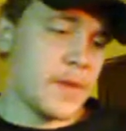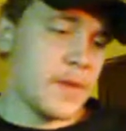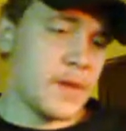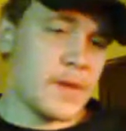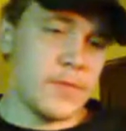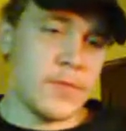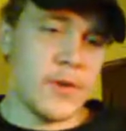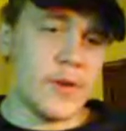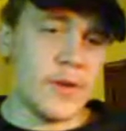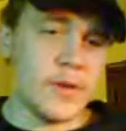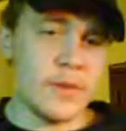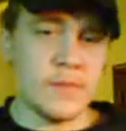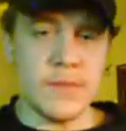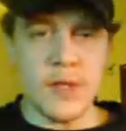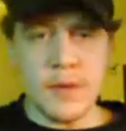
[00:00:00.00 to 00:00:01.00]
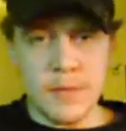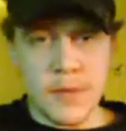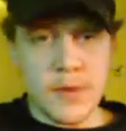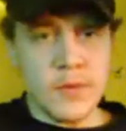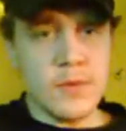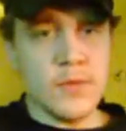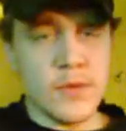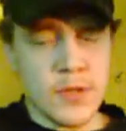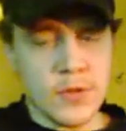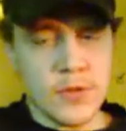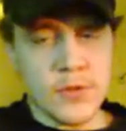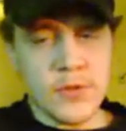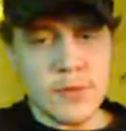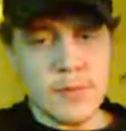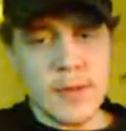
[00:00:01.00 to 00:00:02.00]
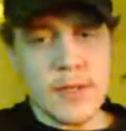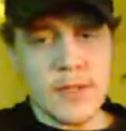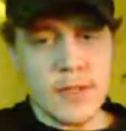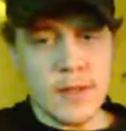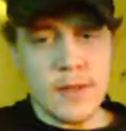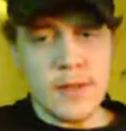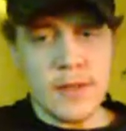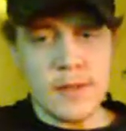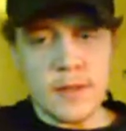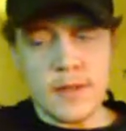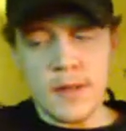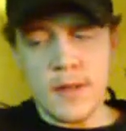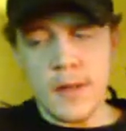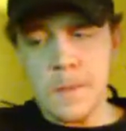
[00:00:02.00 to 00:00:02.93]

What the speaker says: very typical V2 spiciness.